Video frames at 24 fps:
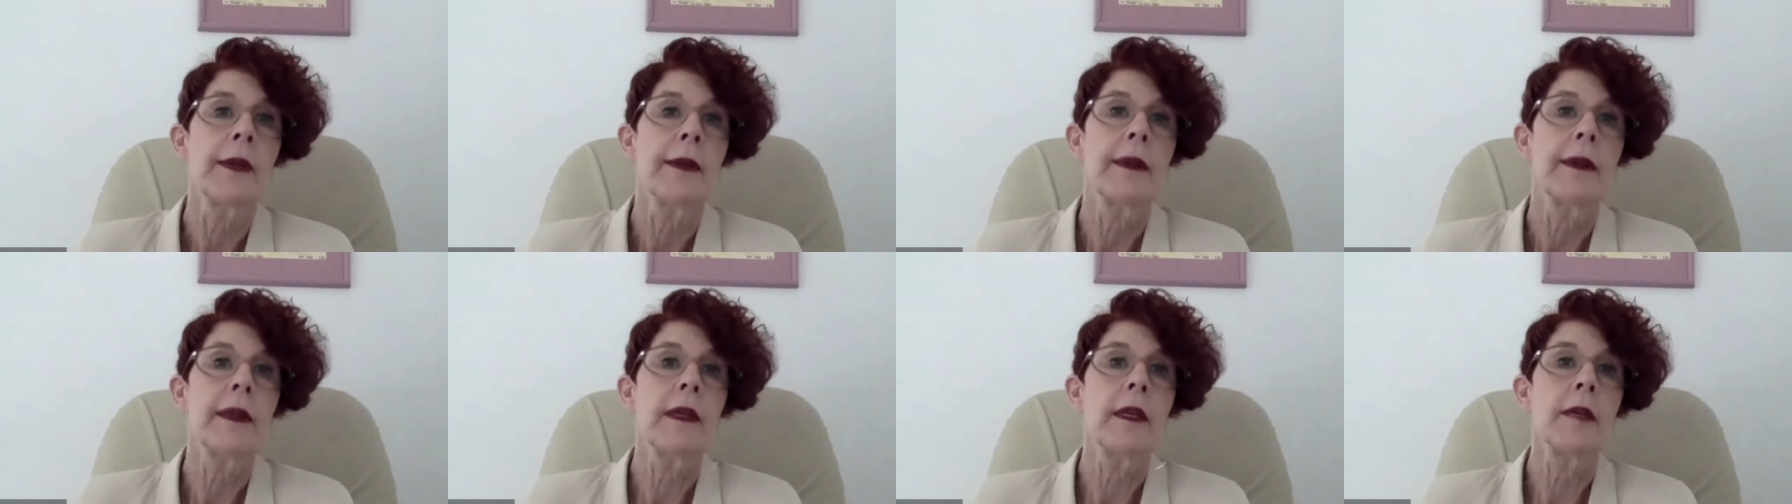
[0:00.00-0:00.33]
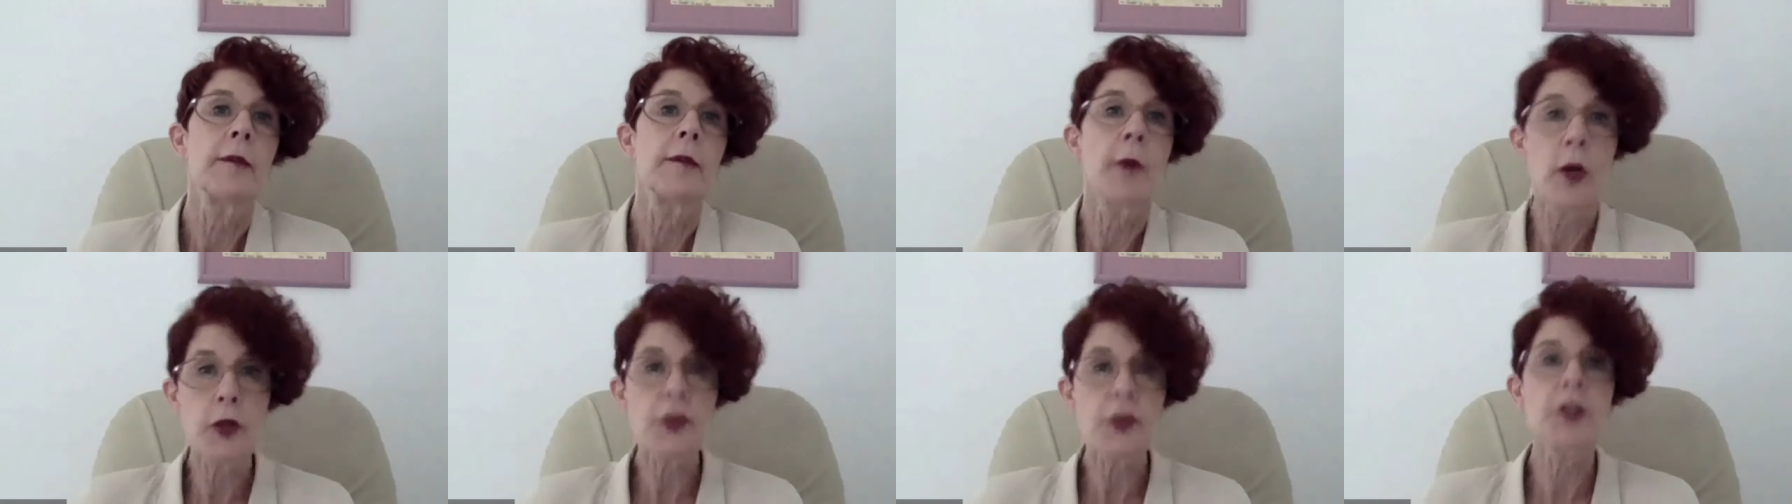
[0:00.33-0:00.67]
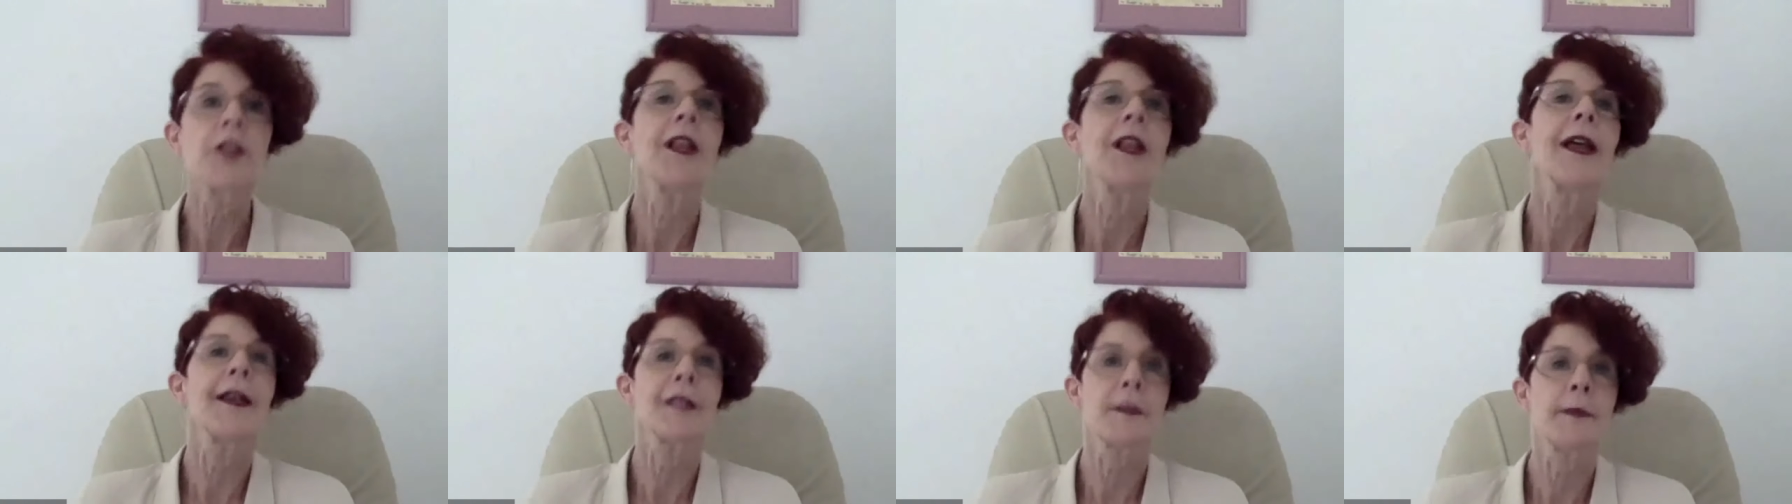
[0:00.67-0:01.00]
the
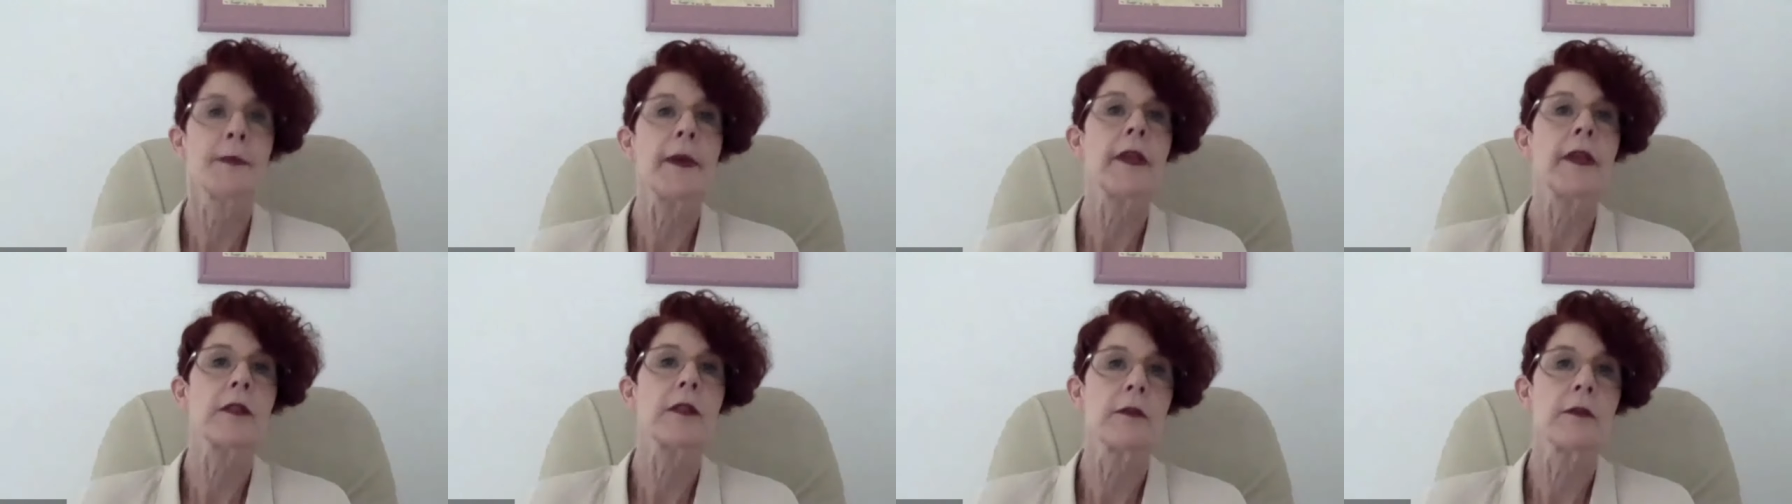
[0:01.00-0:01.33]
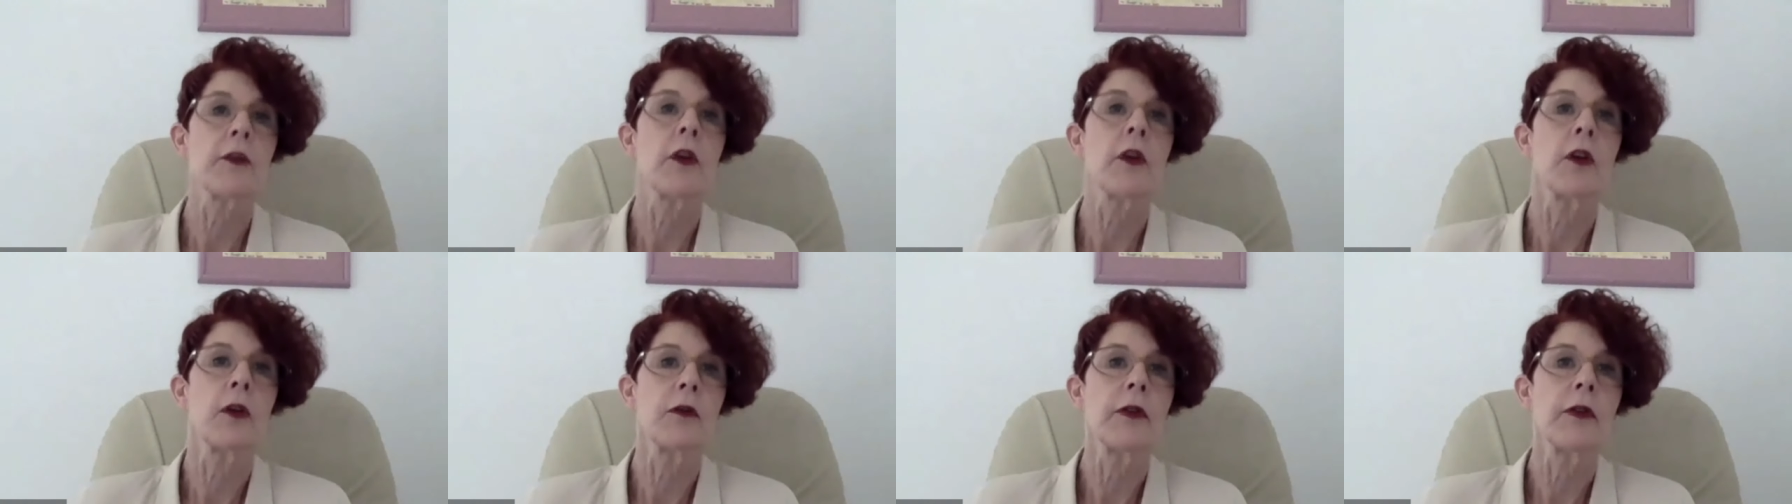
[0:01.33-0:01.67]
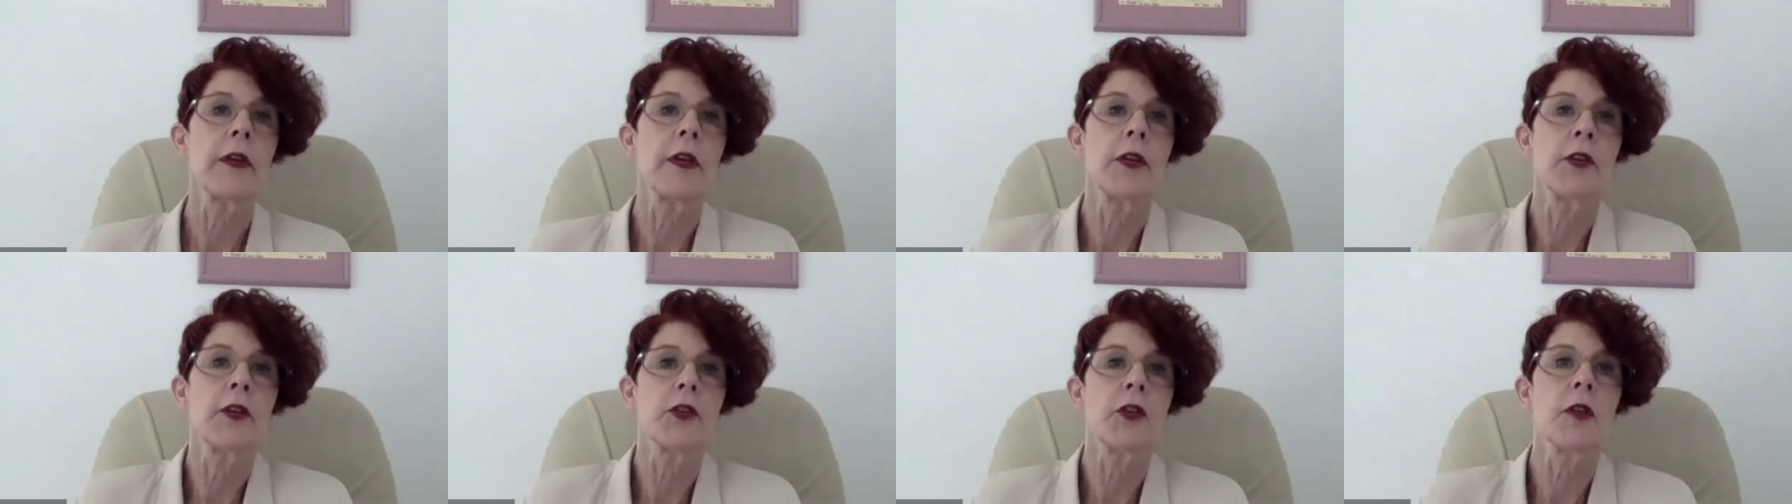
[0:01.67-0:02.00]
emotional aspects of
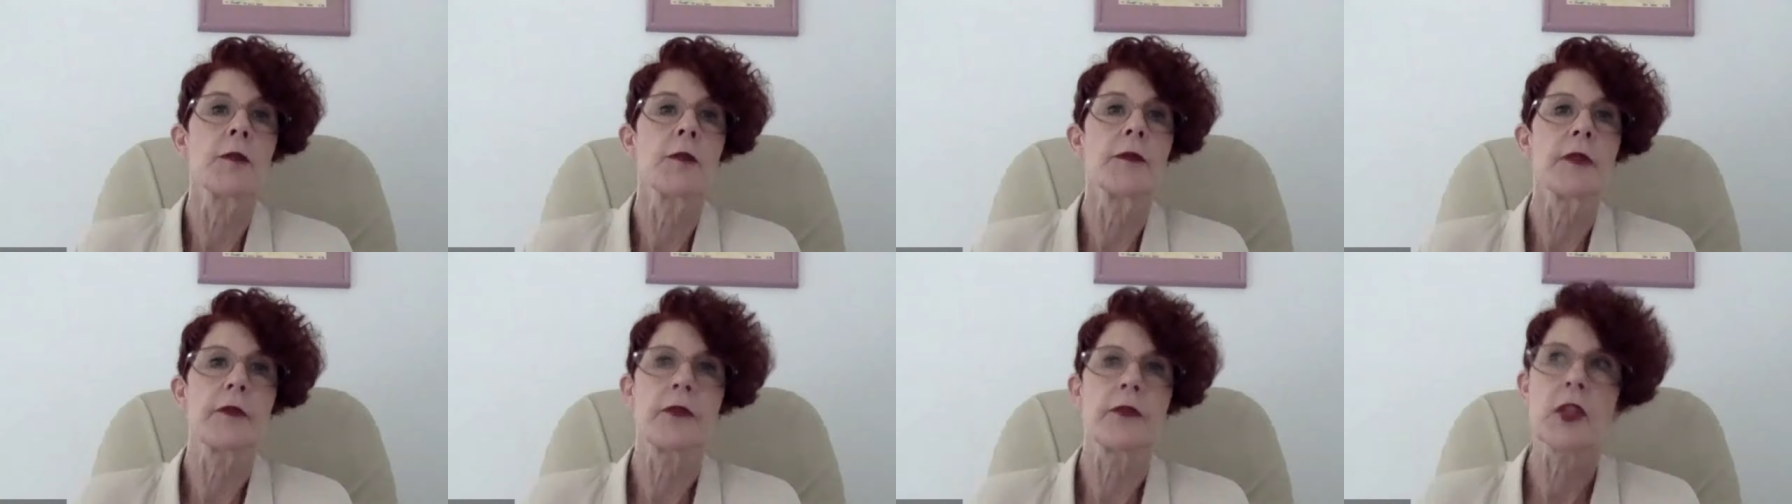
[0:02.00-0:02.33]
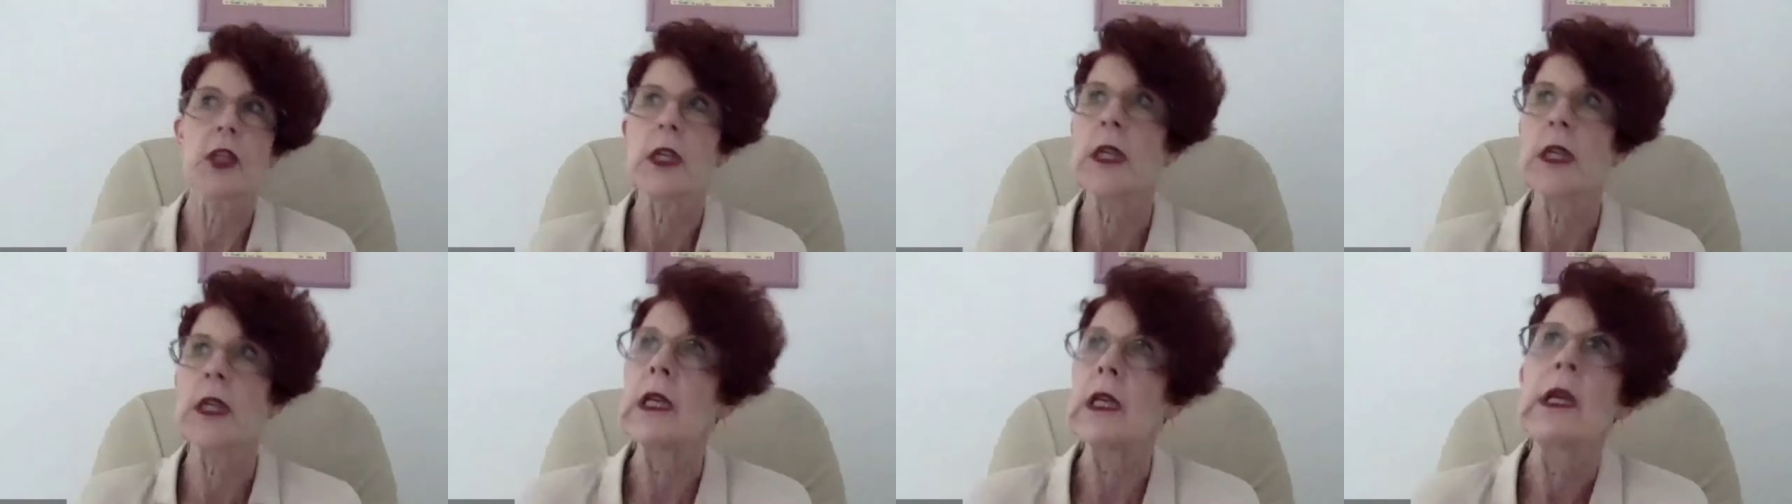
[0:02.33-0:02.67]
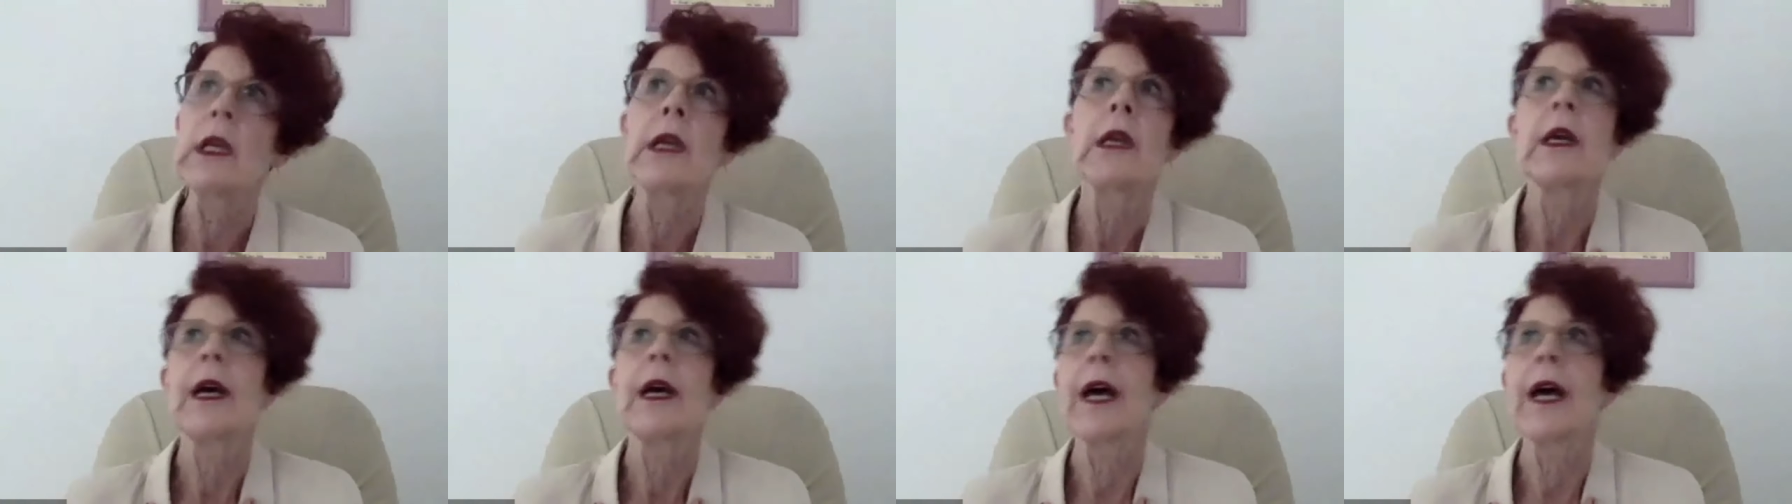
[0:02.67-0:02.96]
COVID in terms of, gee,